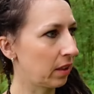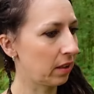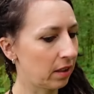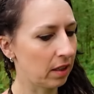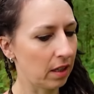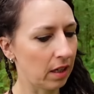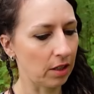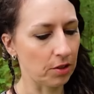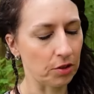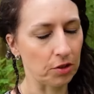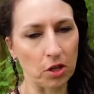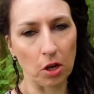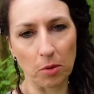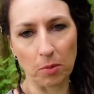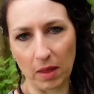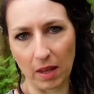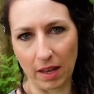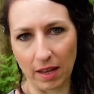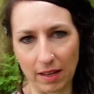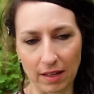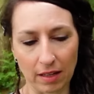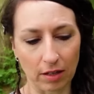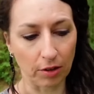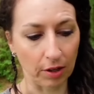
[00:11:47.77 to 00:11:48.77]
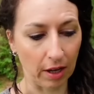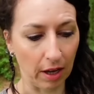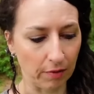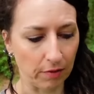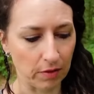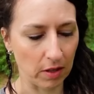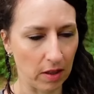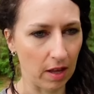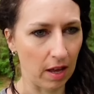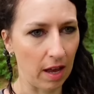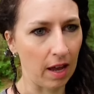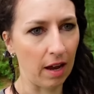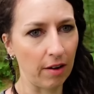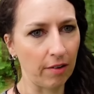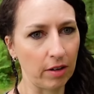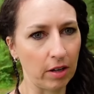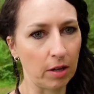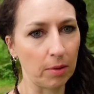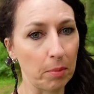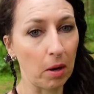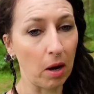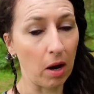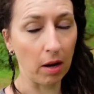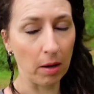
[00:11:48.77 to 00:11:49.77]
I just hope they look after the area,
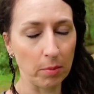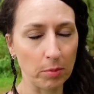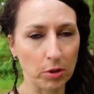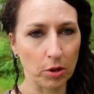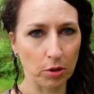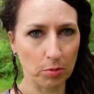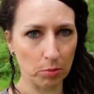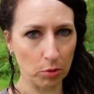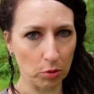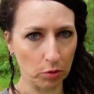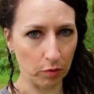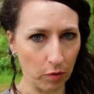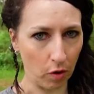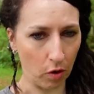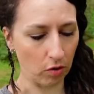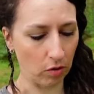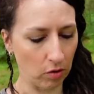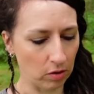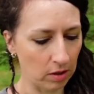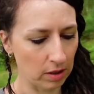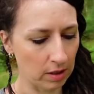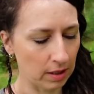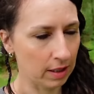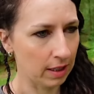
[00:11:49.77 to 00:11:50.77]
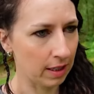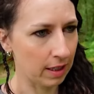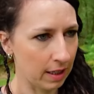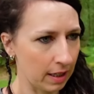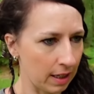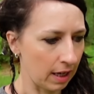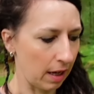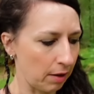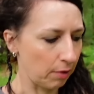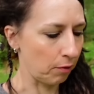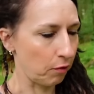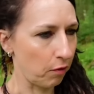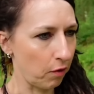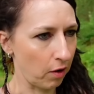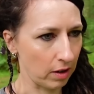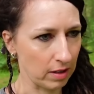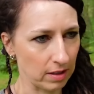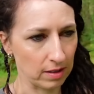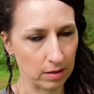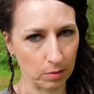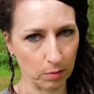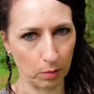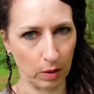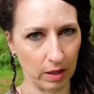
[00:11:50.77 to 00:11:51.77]
but I'm going to move on and find
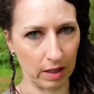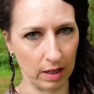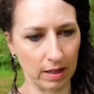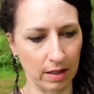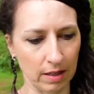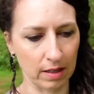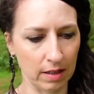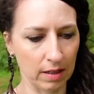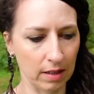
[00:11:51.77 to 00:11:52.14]
somewhere